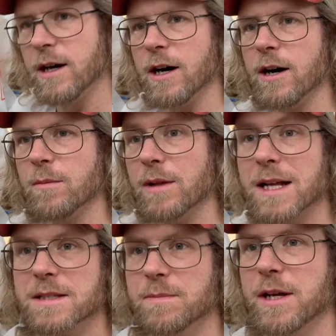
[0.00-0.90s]

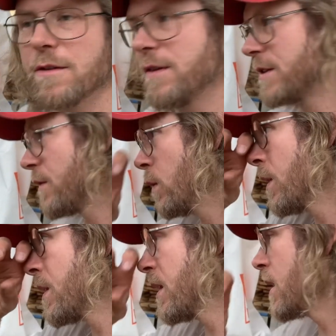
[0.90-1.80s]
Lots of benefits. For
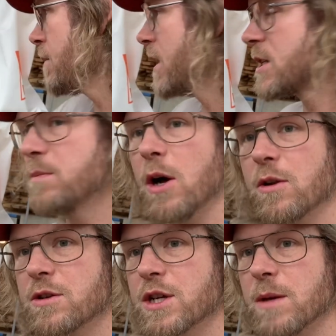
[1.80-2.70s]
one thing, it makes
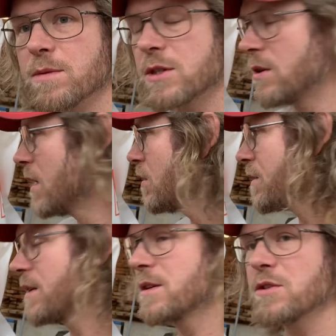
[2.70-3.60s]
smaller chips, so I don't
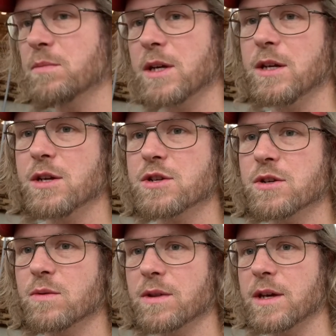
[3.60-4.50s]
think this will be an
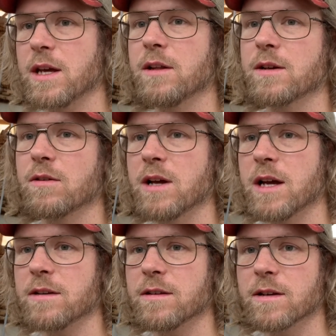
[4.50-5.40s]
issue with the helical
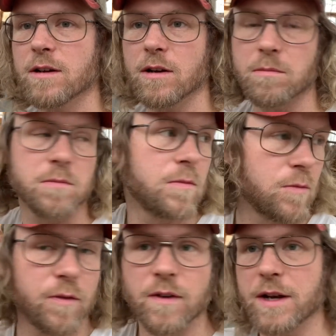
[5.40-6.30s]
head.
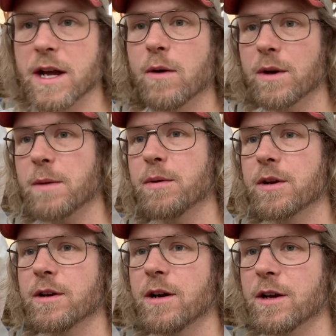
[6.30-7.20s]
We'll find out when I put
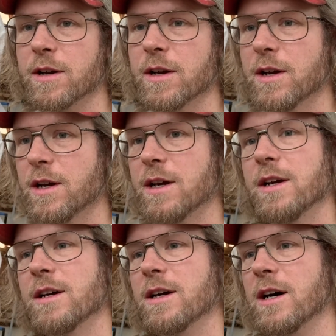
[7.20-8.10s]
it on,
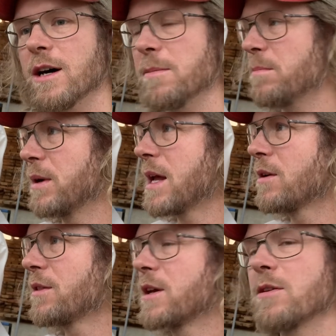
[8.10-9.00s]
but I
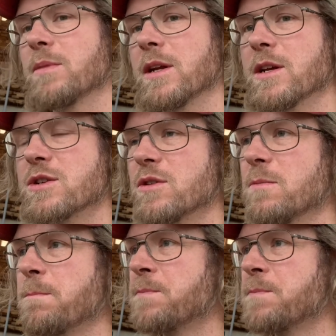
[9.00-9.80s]
don't think it'll be an issue.